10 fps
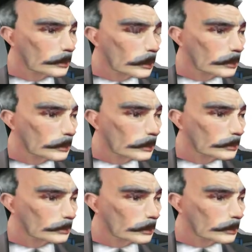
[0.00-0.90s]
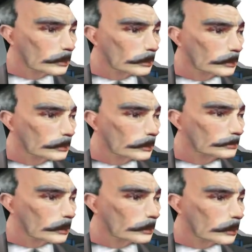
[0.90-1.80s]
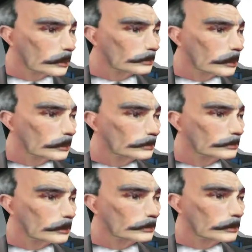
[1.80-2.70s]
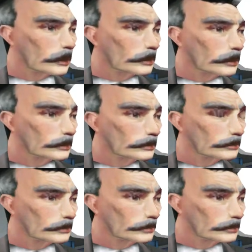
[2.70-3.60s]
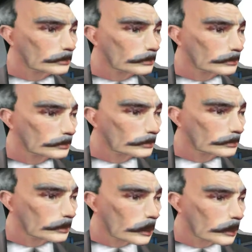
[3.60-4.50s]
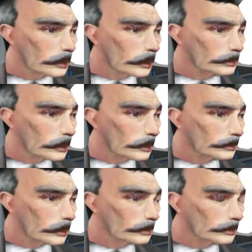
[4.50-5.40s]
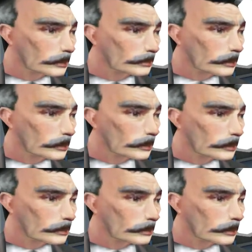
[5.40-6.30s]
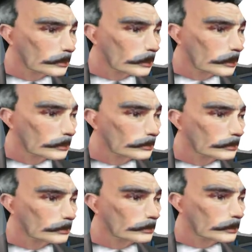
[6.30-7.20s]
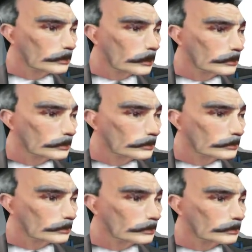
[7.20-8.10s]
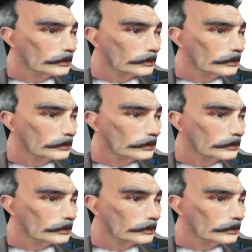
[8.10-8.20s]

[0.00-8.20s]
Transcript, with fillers: hope you realize you're letting yourself be ruled by intuition. Reason tends to make a far more reliable counselor.